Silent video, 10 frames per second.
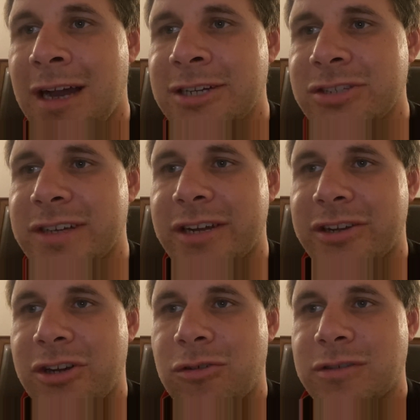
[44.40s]
just got a
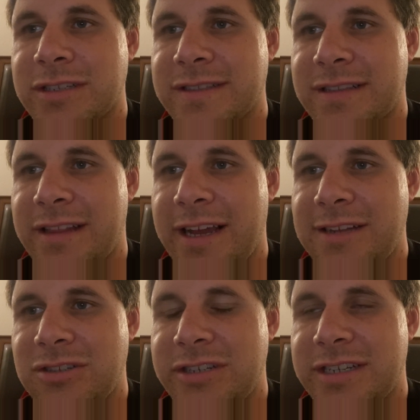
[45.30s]
Coke because they
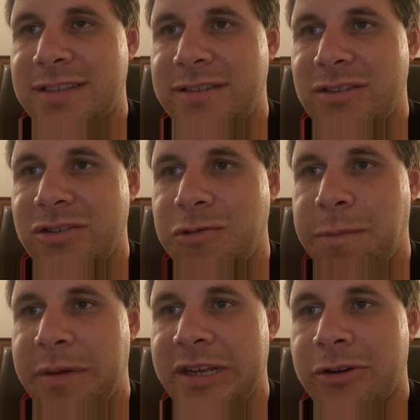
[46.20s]
just do
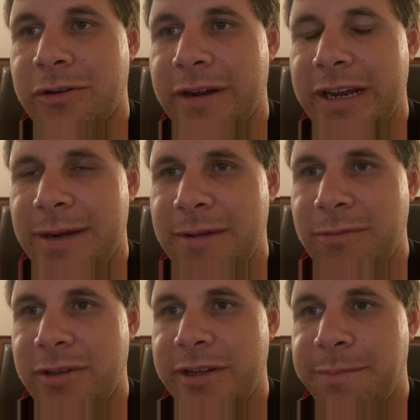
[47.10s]
beer. And I'm not
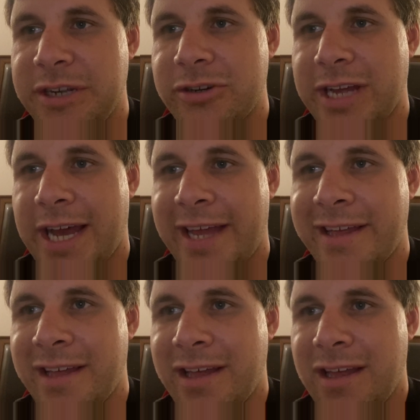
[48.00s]
really a beer guy.
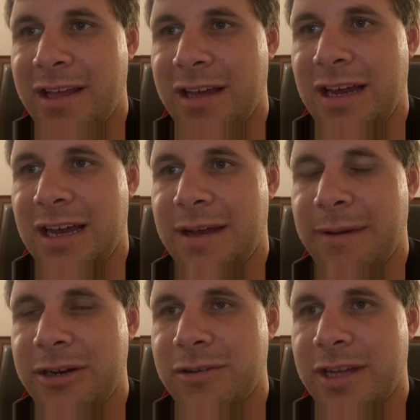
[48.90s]

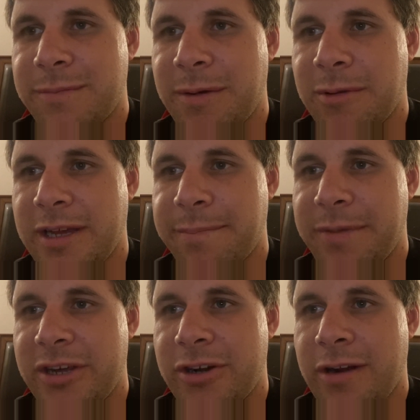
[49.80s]
I know a lot of people like
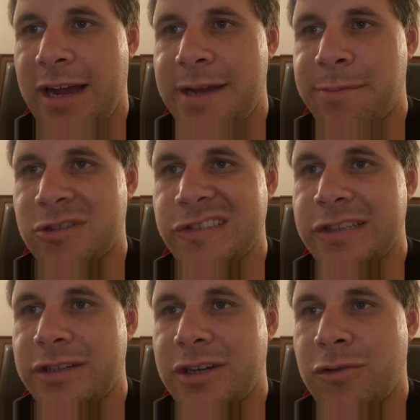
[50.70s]
beer. I
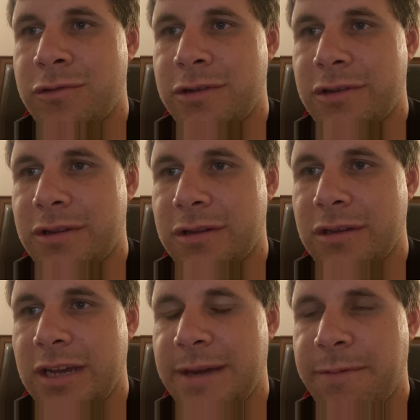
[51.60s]
personally don't.
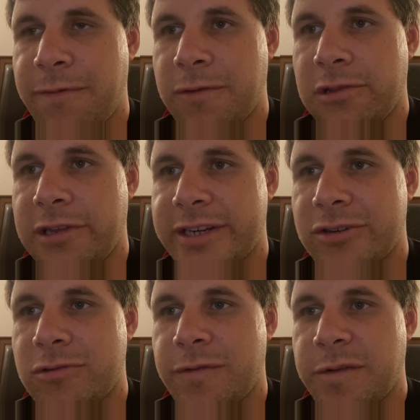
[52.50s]
I prefer
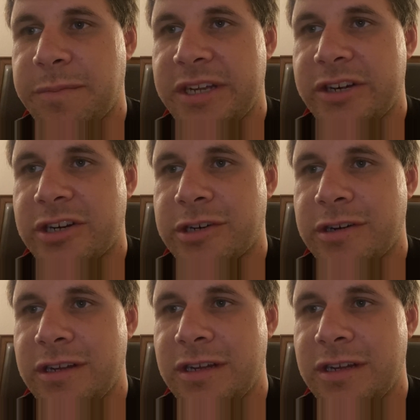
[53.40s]
liquor over beer.